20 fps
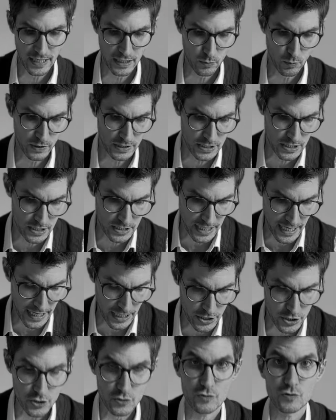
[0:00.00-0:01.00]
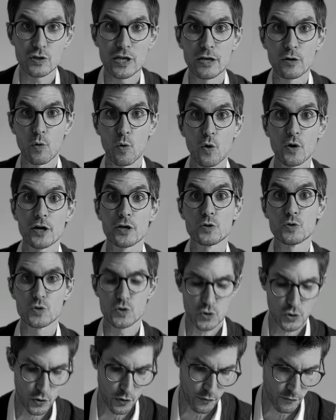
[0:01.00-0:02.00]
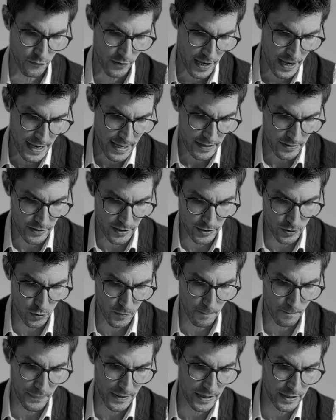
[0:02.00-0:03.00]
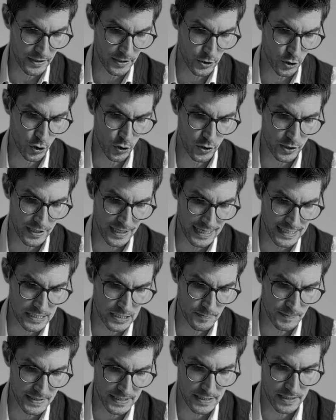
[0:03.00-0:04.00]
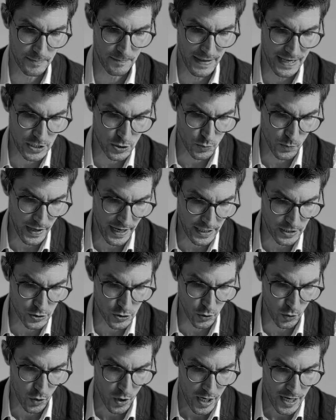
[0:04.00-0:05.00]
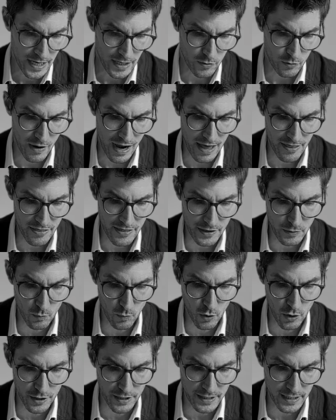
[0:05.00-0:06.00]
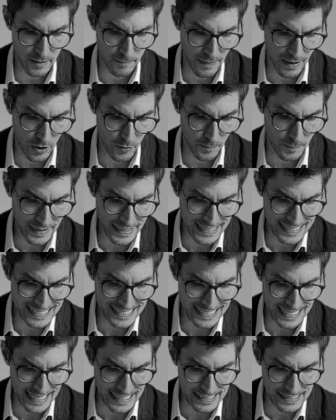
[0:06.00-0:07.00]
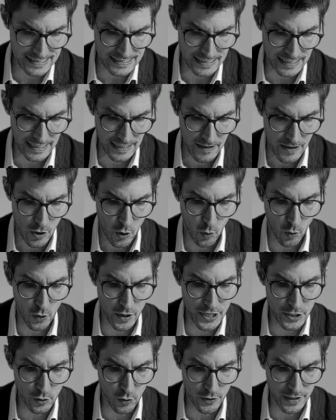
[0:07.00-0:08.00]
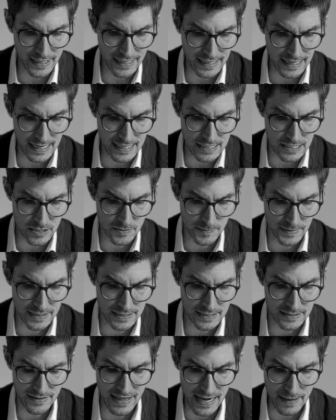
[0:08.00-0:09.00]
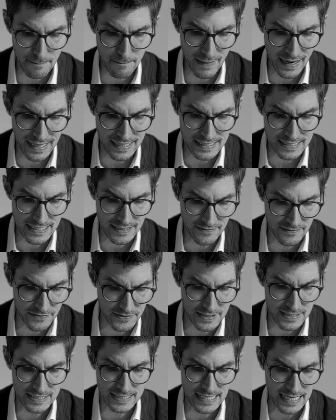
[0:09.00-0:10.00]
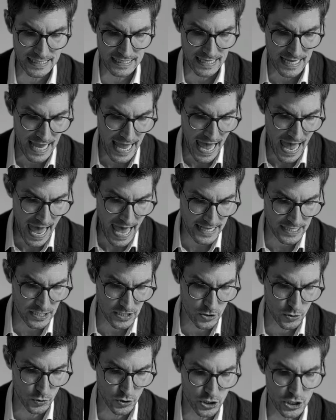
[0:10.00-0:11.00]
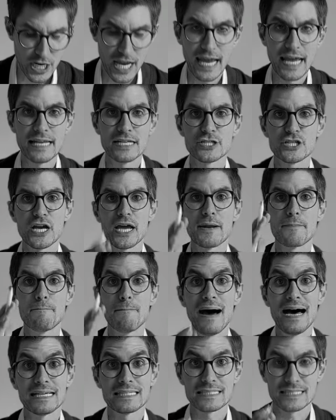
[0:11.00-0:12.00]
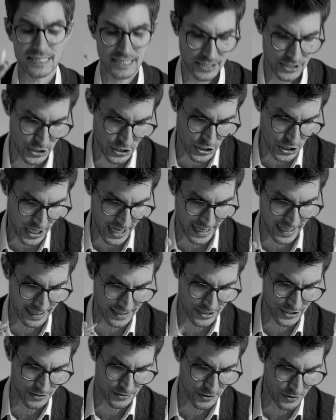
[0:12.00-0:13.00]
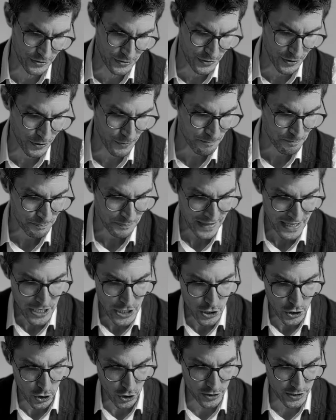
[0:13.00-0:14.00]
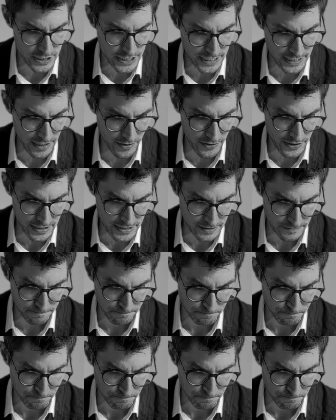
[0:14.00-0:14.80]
at what stage in order to serve your customers the best way. So rather than worrying about being salesy or annoying customers, that mindset has to change. It must change, you know? Consider this.